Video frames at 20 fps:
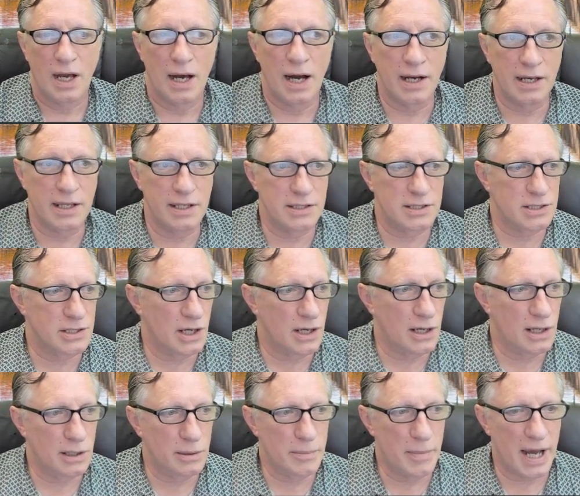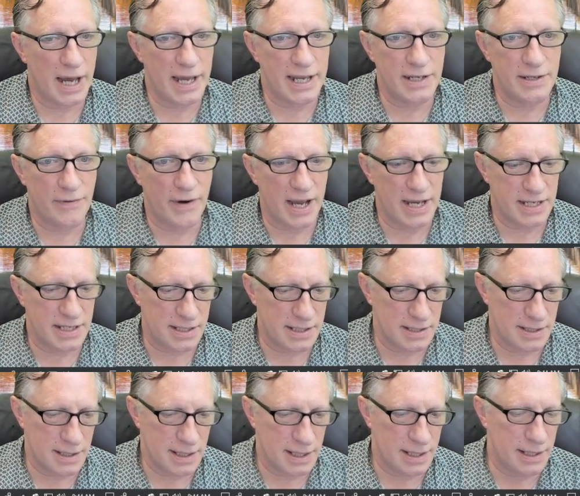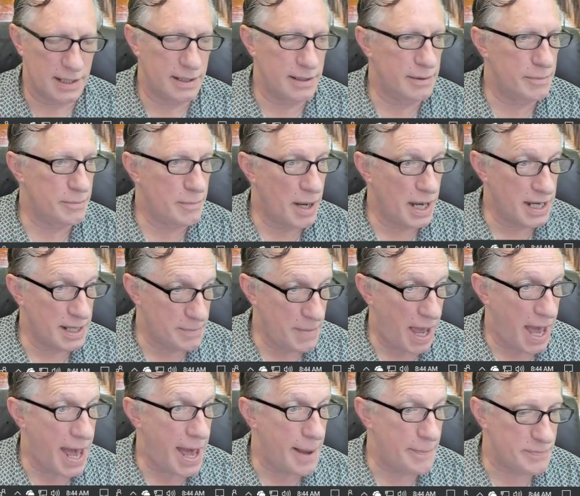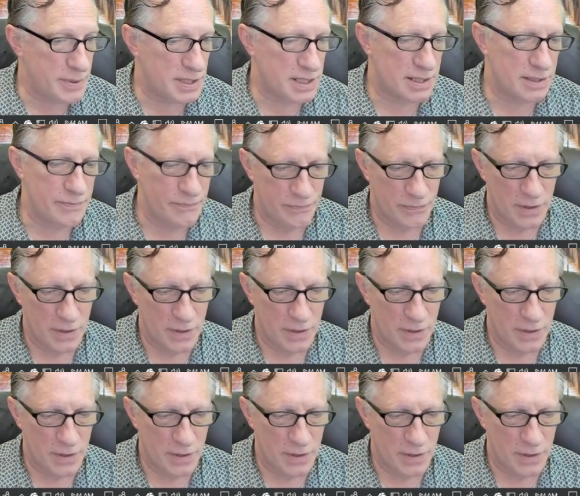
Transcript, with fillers: uninstall my devices, uh, my apps.